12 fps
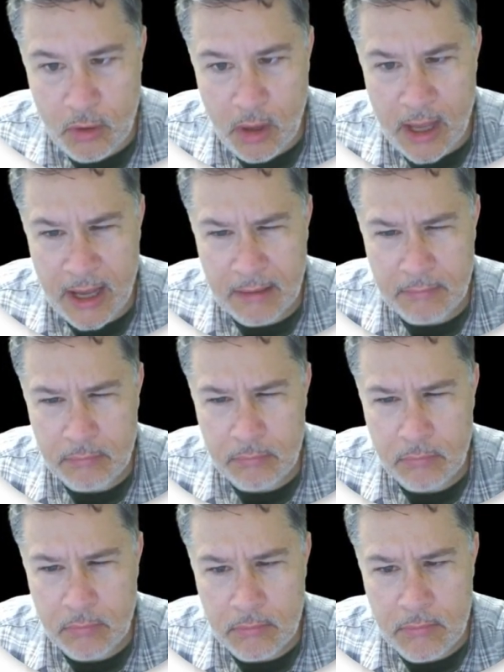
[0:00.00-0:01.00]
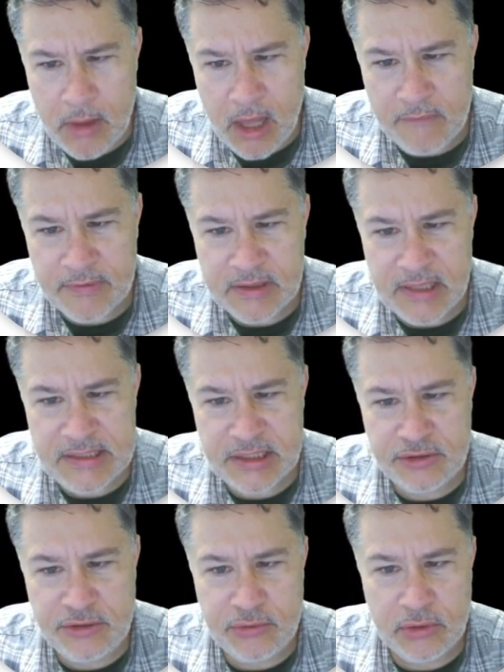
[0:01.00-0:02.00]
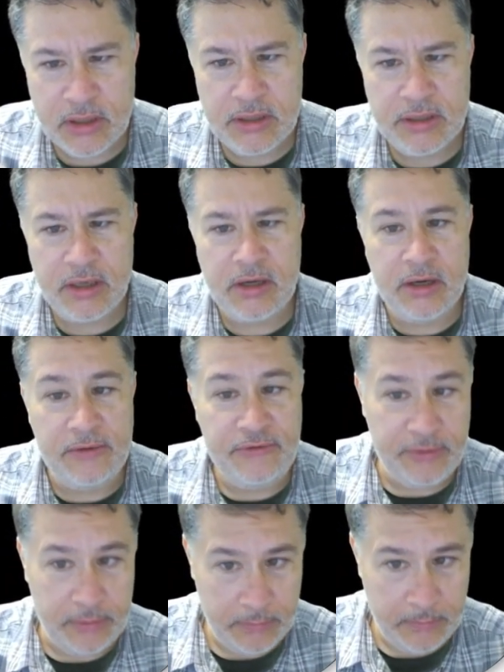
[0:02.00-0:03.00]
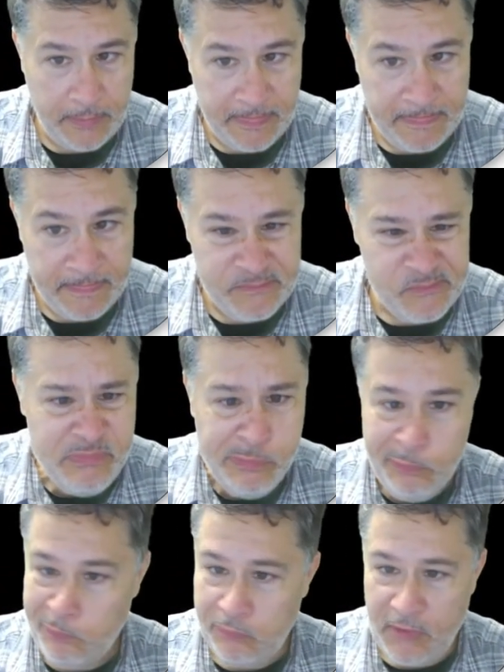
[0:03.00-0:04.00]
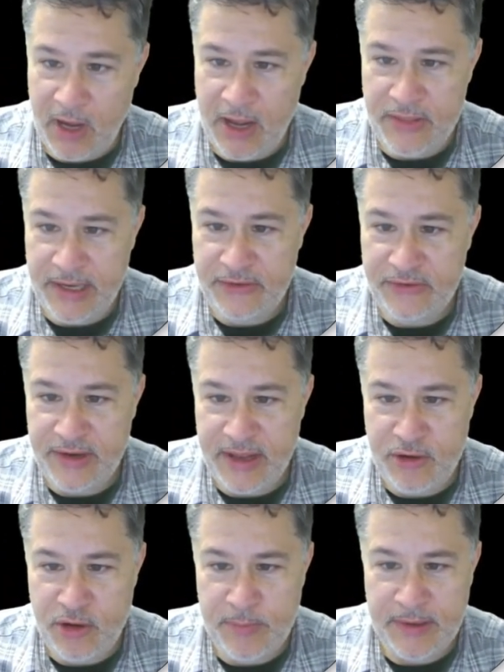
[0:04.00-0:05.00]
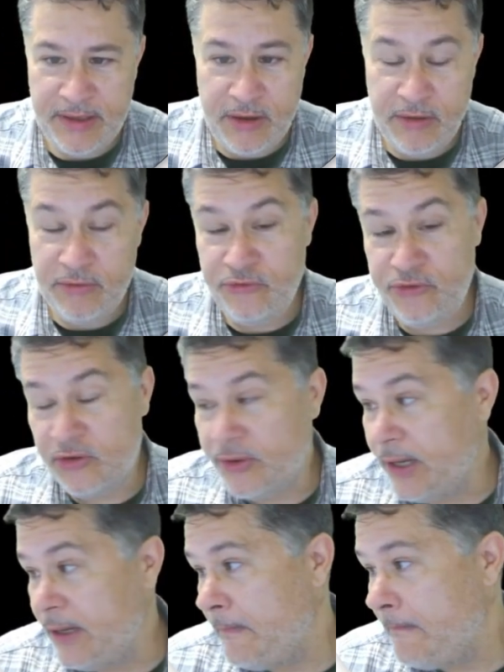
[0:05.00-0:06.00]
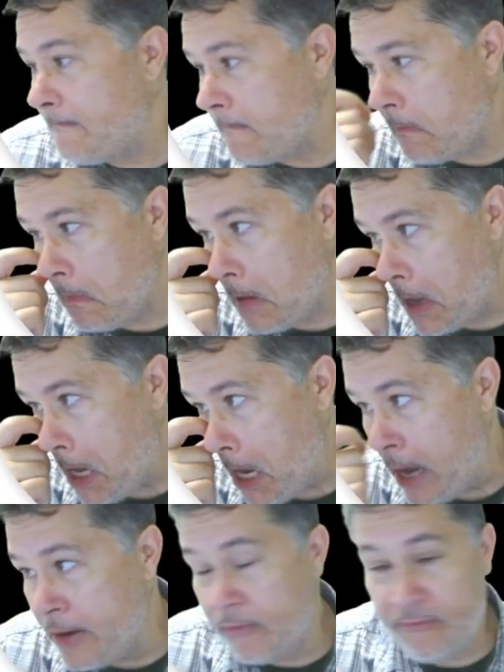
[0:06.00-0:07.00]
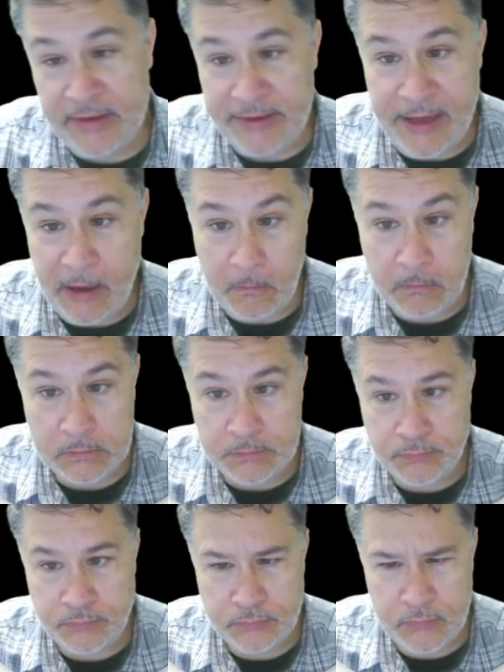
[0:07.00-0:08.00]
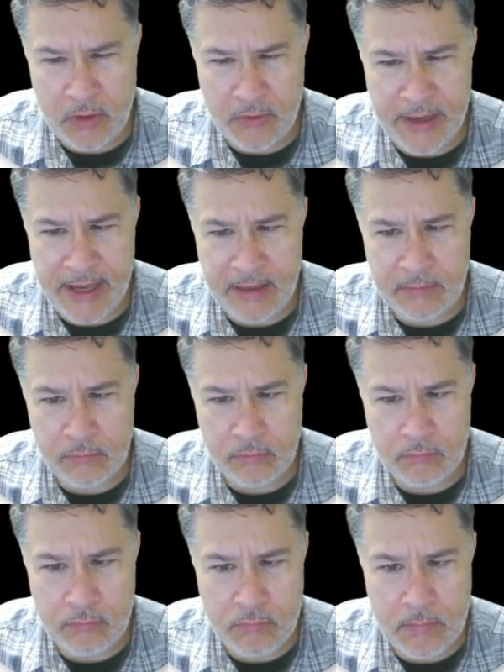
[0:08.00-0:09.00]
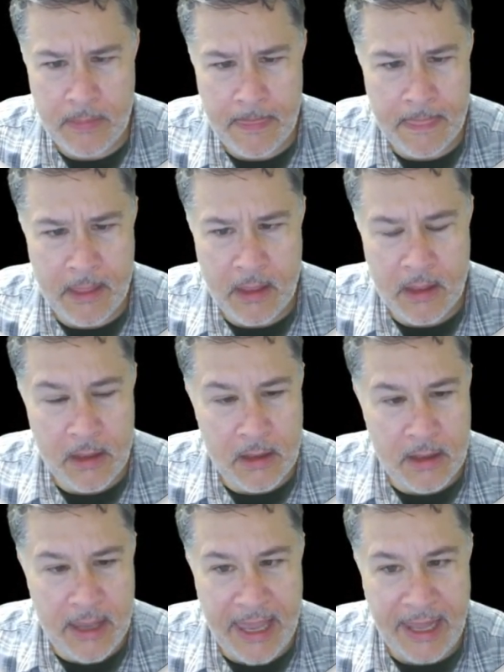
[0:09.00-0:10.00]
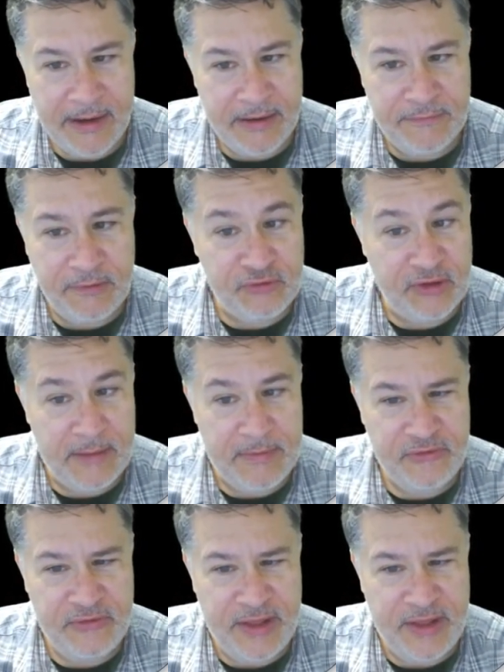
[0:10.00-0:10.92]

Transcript: of a classic New York cartoon. On the internet, nobody knows you're a... I don't really know. Okay. And unfortunately, I missed